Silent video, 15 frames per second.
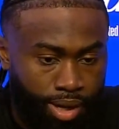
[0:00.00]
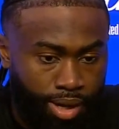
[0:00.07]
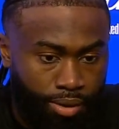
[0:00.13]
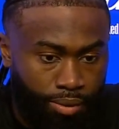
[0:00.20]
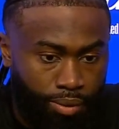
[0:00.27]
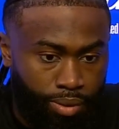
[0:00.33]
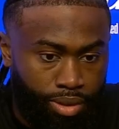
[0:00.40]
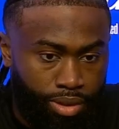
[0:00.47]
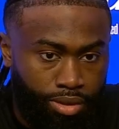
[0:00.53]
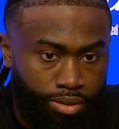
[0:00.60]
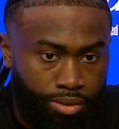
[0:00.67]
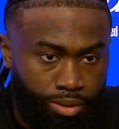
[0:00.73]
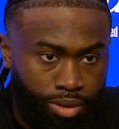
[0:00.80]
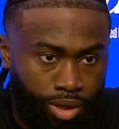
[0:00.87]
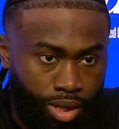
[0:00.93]
I really
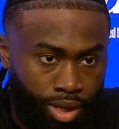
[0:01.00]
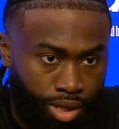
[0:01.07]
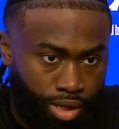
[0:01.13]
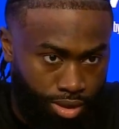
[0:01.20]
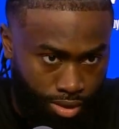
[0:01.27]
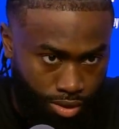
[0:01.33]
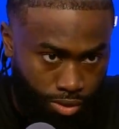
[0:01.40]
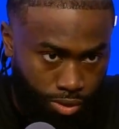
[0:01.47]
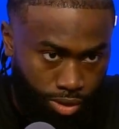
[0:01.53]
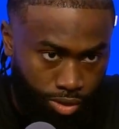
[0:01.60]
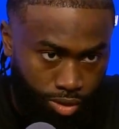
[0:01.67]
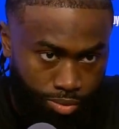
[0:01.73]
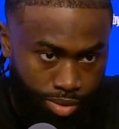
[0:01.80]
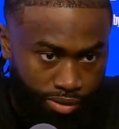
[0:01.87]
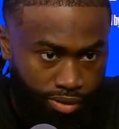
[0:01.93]
do. The core
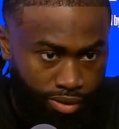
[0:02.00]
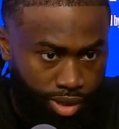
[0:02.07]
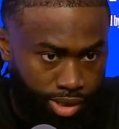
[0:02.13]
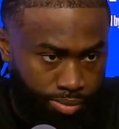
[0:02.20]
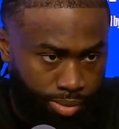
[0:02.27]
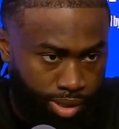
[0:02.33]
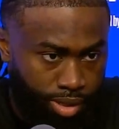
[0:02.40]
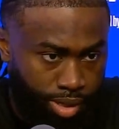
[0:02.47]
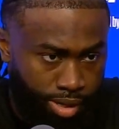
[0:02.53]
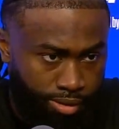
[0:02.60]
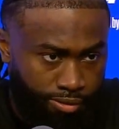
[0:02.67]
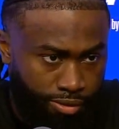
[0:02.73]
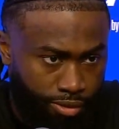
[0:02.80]
group of it has been here